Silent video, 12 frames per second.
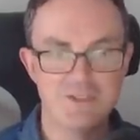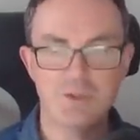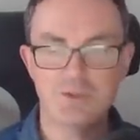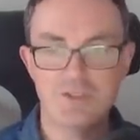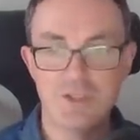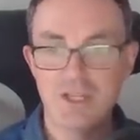
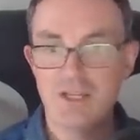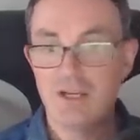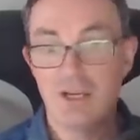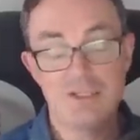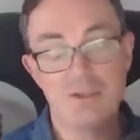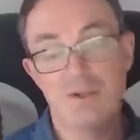Not,
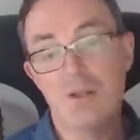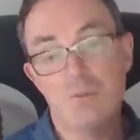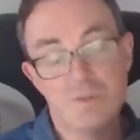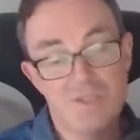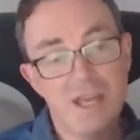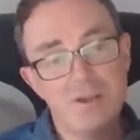I don't know,
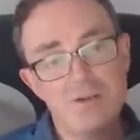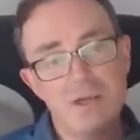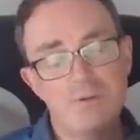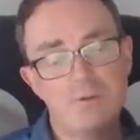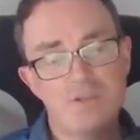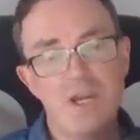was that
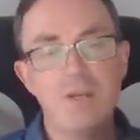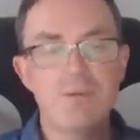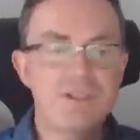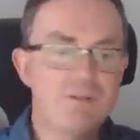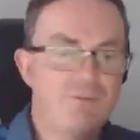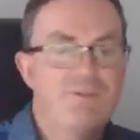dreadful time? It
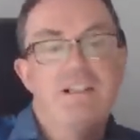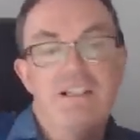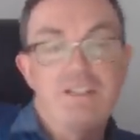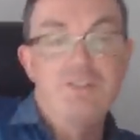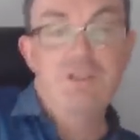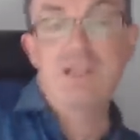didn't feel
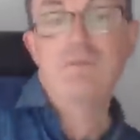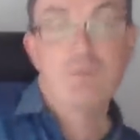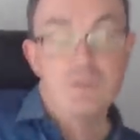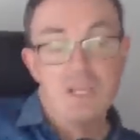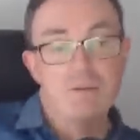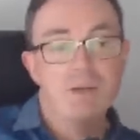like a dreadful
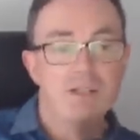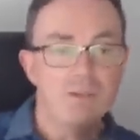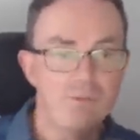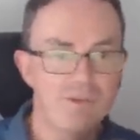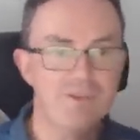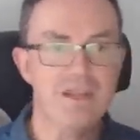time. I
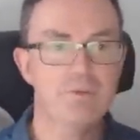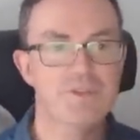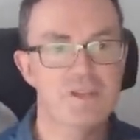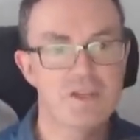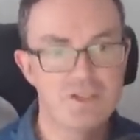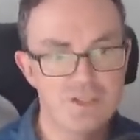don't think that was
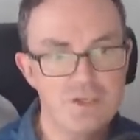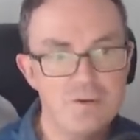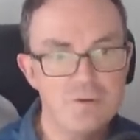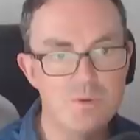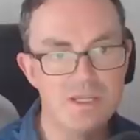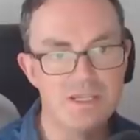a
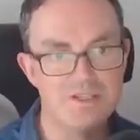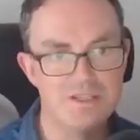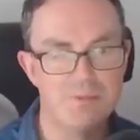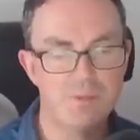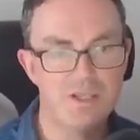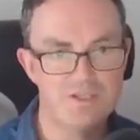too easy a
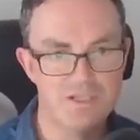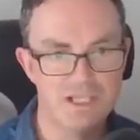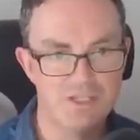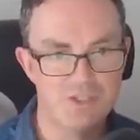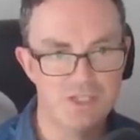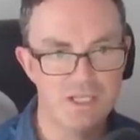puzzle,
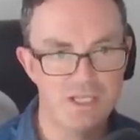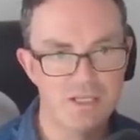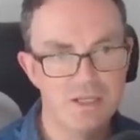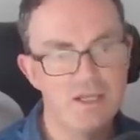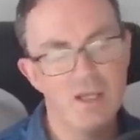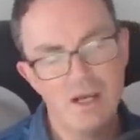actually.
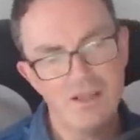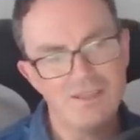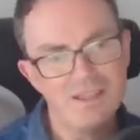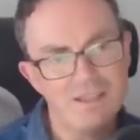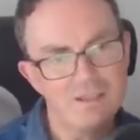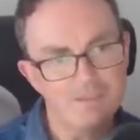I
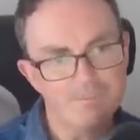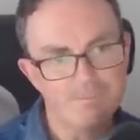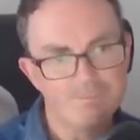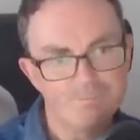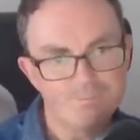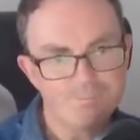think
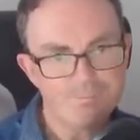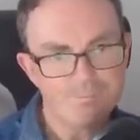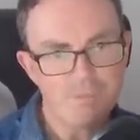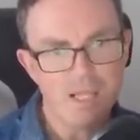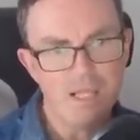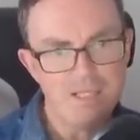
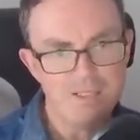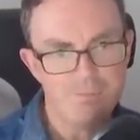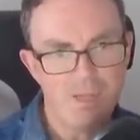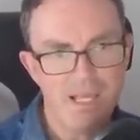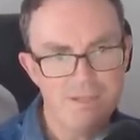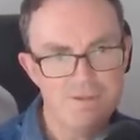it
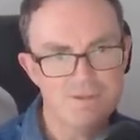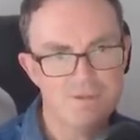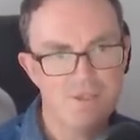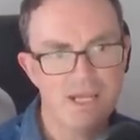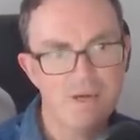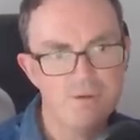depends
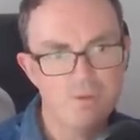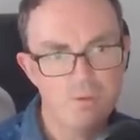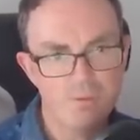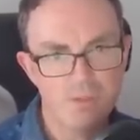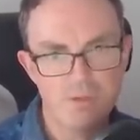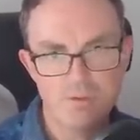on how you
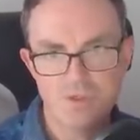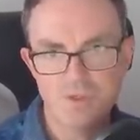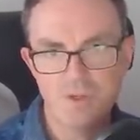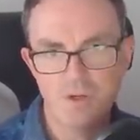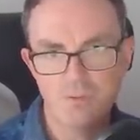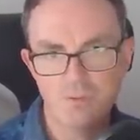approach
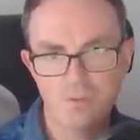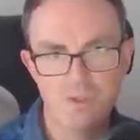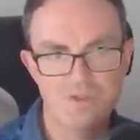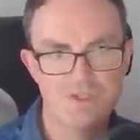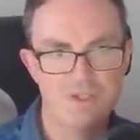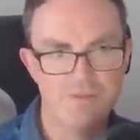the whole
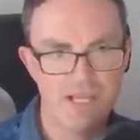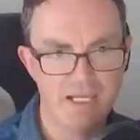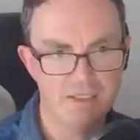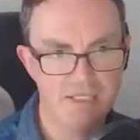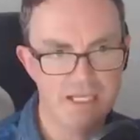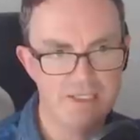question of
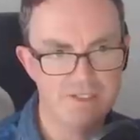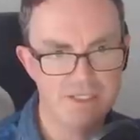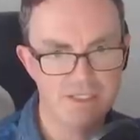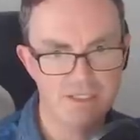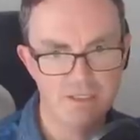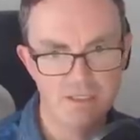
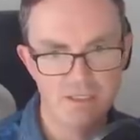allocating